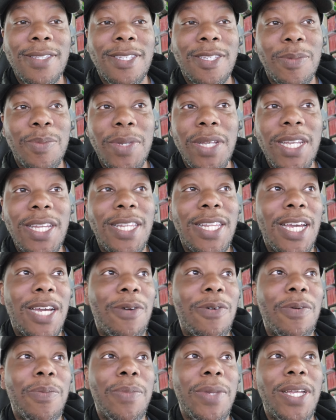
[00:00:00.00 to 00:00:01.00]
To me,
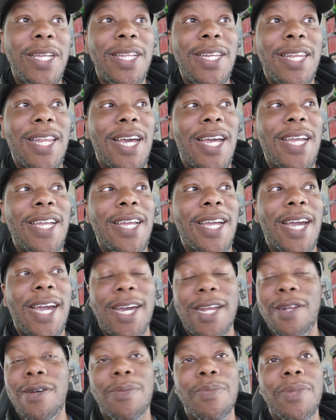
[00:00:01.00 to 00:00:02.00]
that would mean, like,
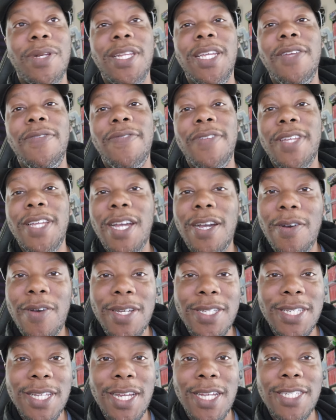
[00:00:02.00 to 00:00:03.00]
I don't believe in y'all.
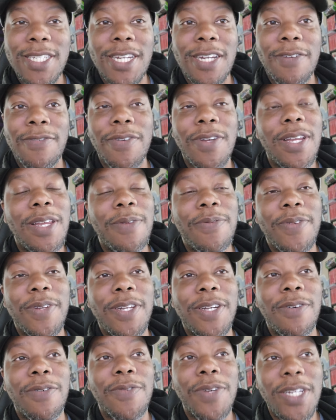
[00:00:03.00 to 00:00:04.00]
I signed y'all freely for
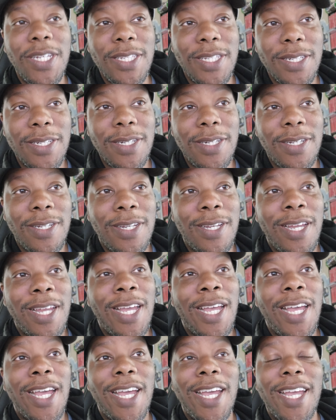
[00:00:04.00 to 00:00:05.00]
no reason.
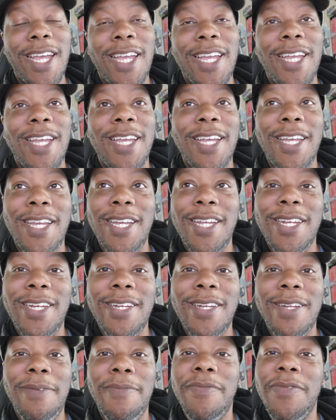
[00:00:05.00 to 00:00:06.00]

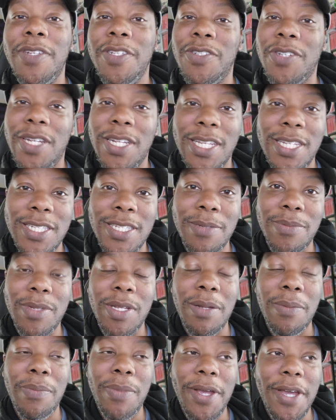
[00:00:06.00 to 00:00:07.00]
And I'm finna try to get
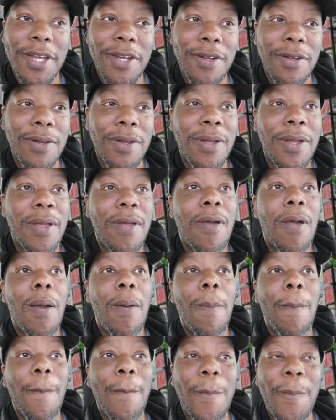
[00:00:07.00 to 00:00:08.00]
something better.
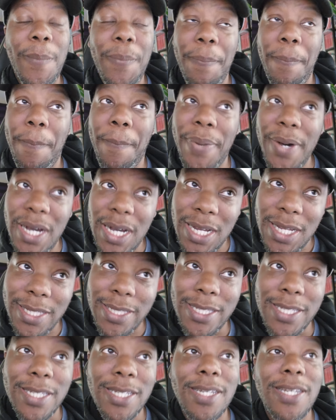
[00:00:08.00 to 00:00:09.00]

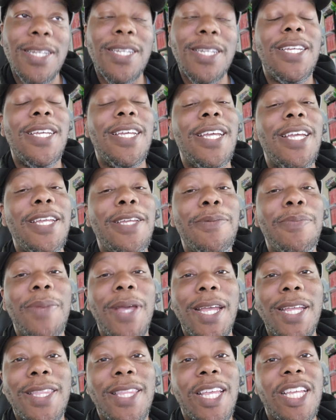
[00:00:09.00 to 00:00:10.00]
But he
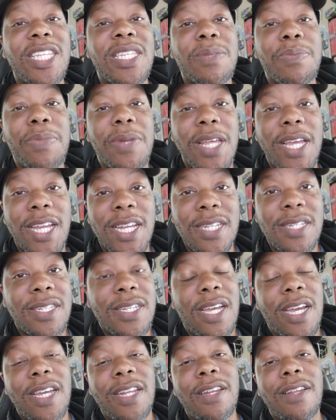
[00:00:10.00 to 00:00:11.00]
made that splash
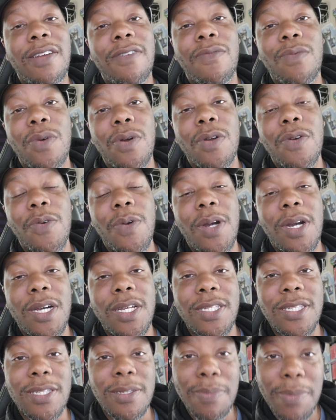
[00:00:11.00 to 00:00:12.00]
sign there of
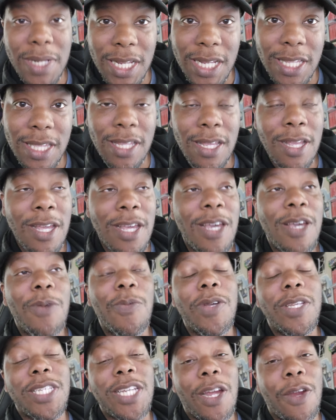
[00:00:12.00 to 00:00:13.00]
Roquan Smith,
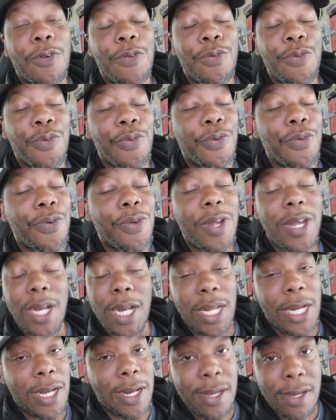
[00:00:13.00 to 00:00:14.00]
which I
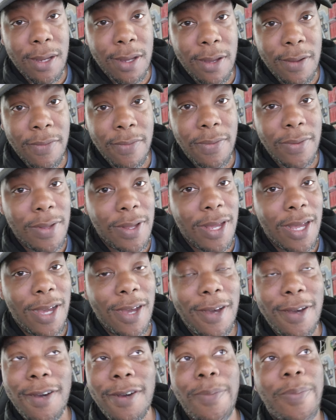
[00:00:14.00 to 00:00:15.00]
really love.
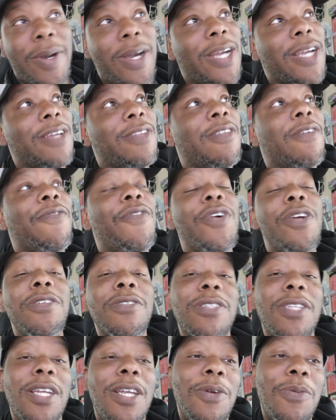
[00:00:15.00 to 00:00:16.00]
Oh, my God. The
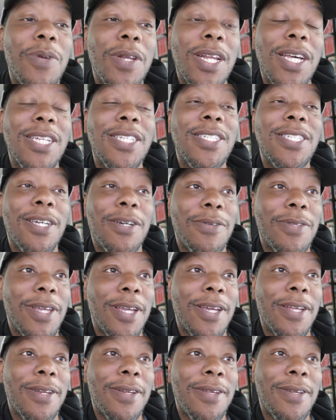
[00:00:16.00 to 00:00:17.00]
first thing when I saw
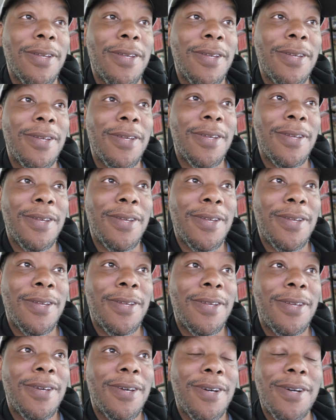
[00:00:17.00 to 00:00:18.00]
that,
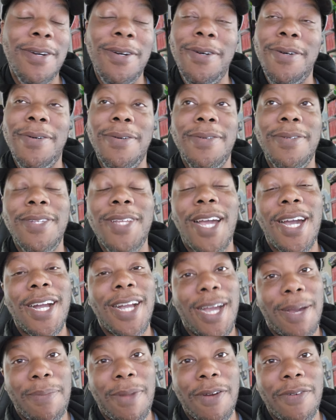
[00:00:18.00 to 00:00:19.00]
oh,
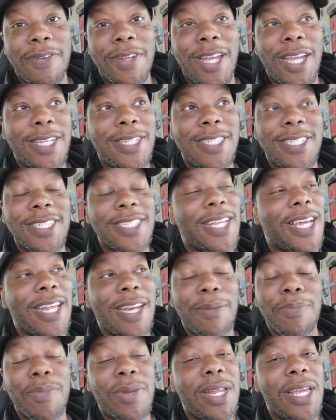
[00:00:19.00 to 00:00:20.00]
y'all got my reaction because
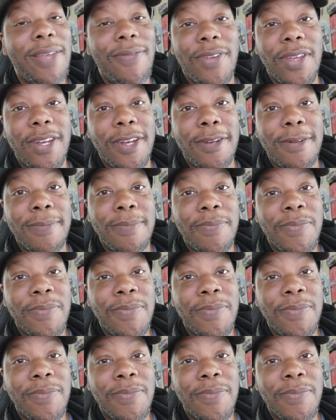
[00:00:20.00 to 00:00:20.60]
I didn't believe it.